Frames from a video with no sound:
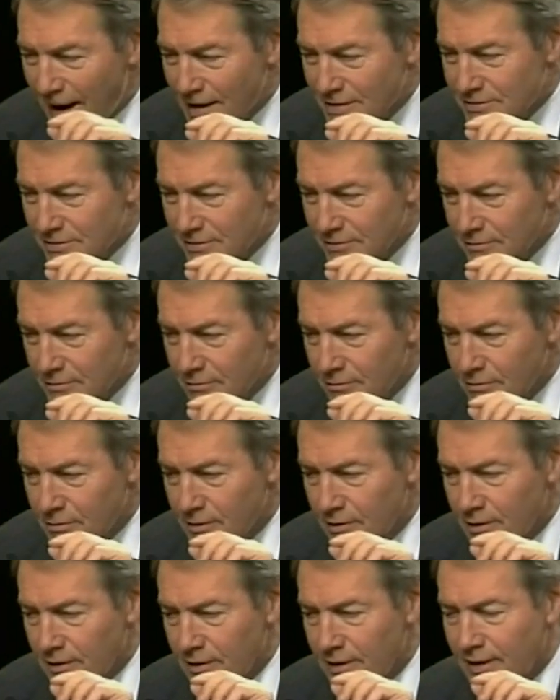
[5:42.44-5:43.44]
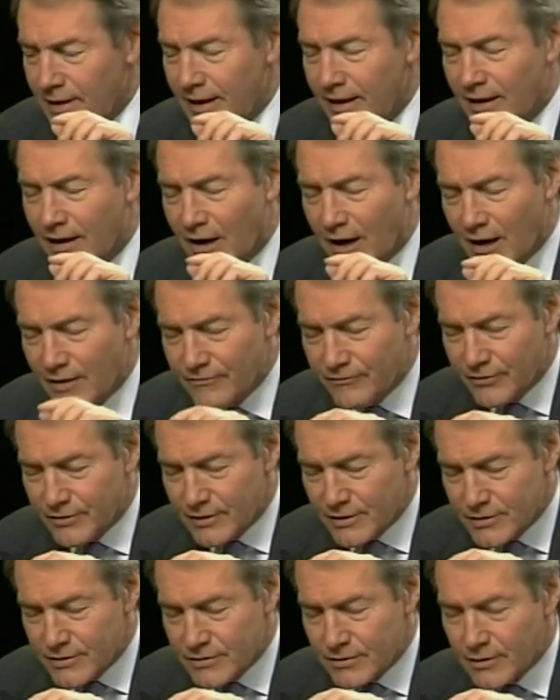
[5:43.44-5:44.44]
hasn't any
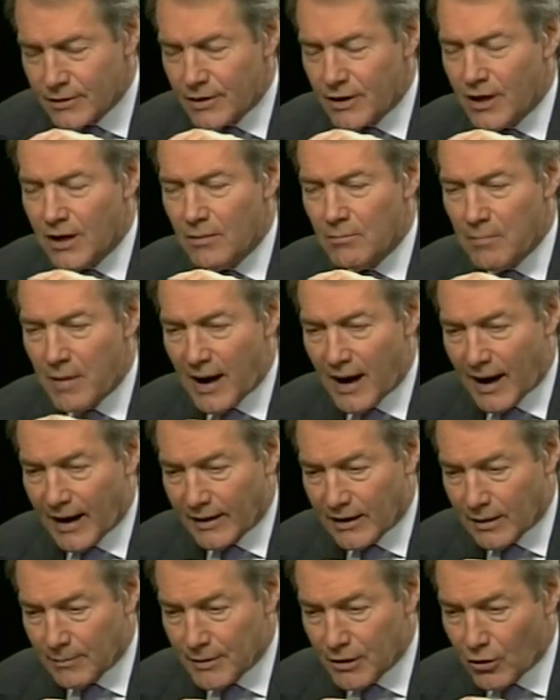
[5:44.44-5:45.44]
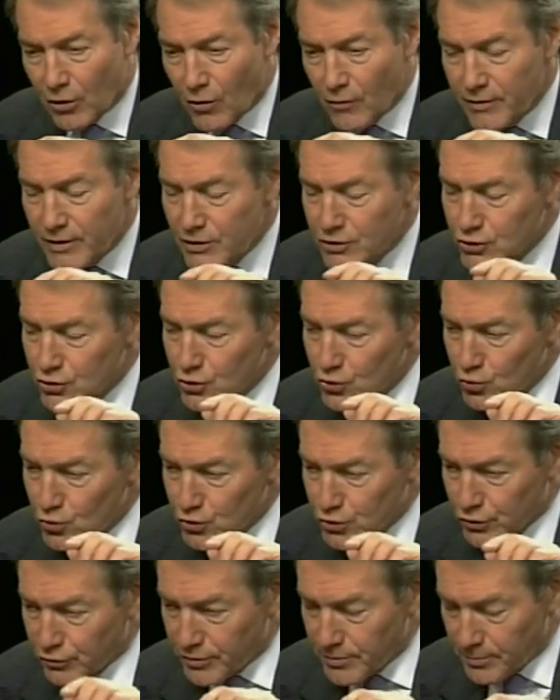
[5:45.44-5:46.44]
confidence come back? I mean, all these
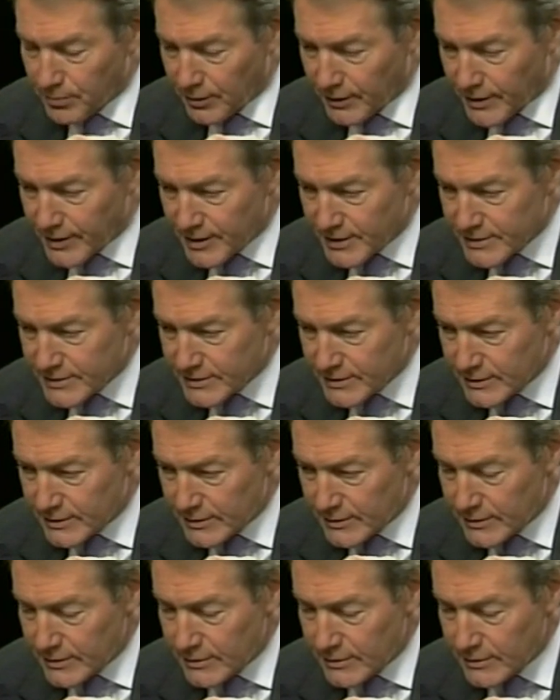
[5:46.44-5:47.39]
tools are in place.